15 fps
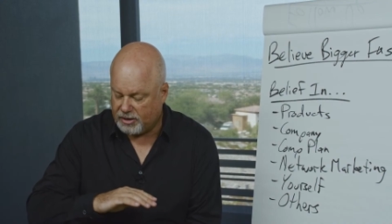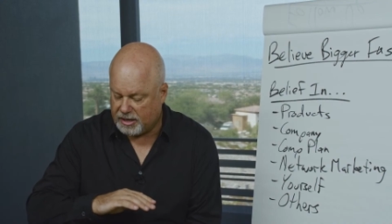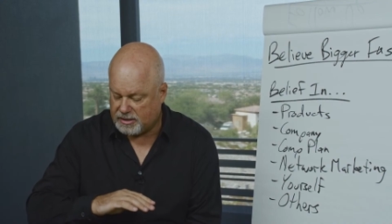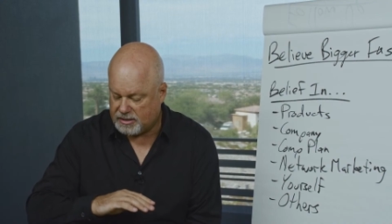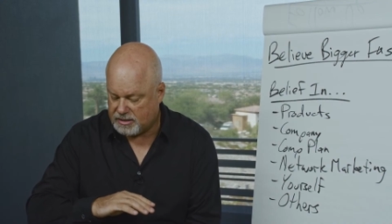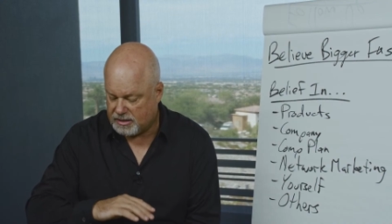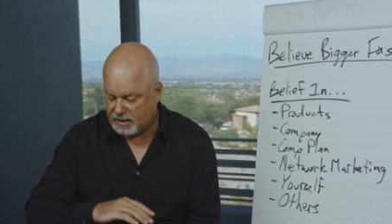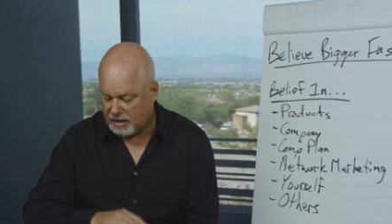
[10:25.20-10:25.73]

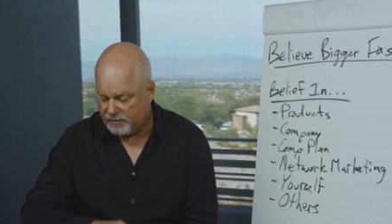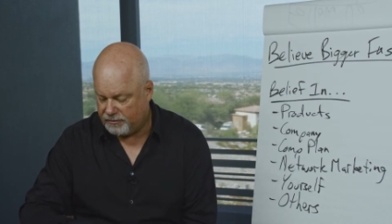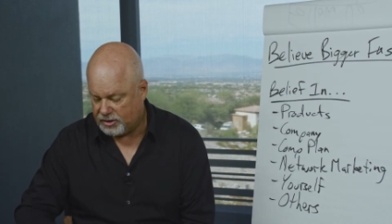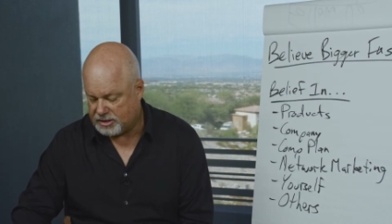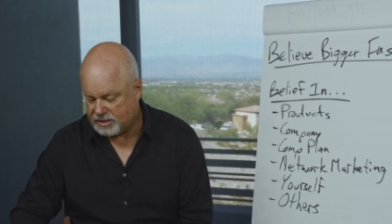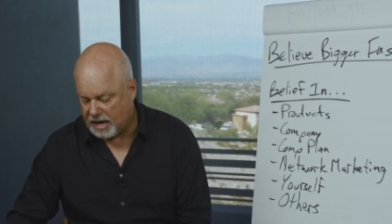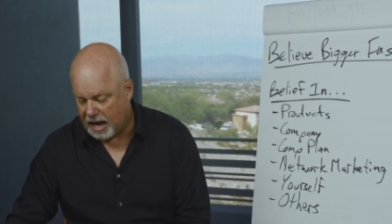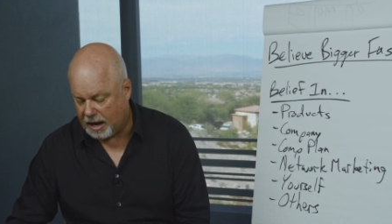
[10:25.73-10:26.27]

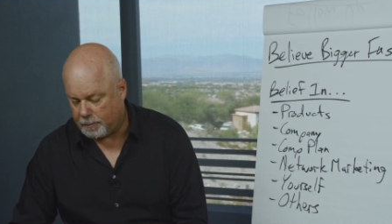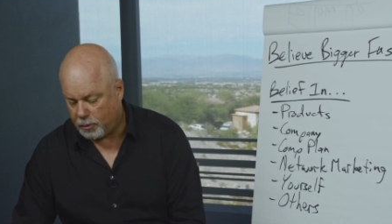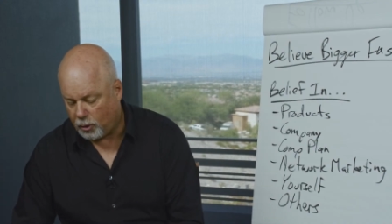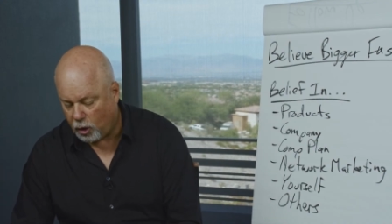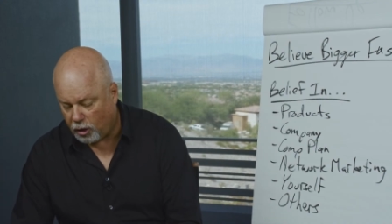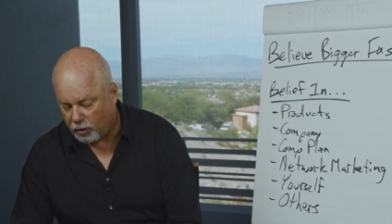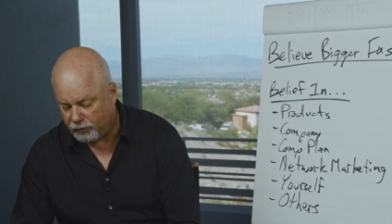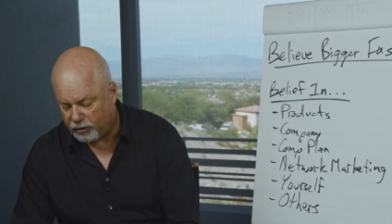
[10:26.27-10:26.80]
it's not
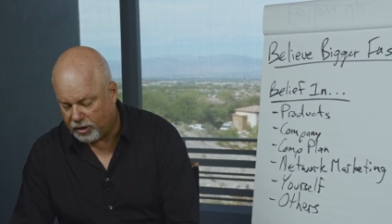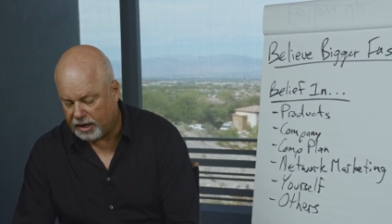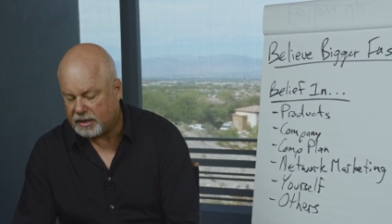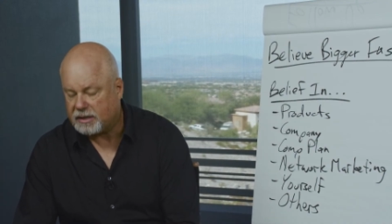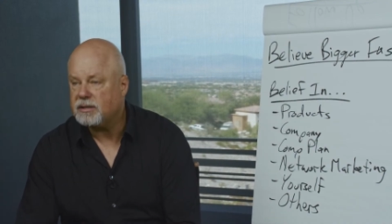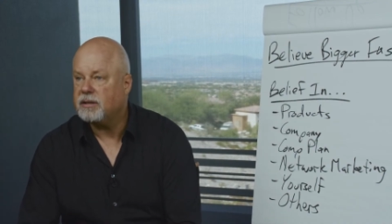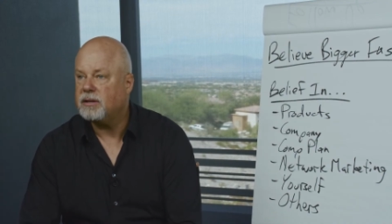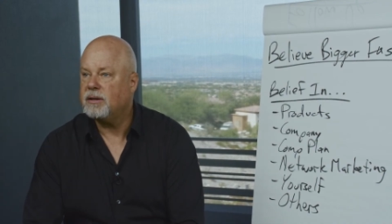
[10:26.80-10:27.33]

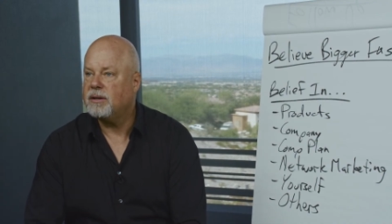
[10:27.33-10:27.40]
perfect,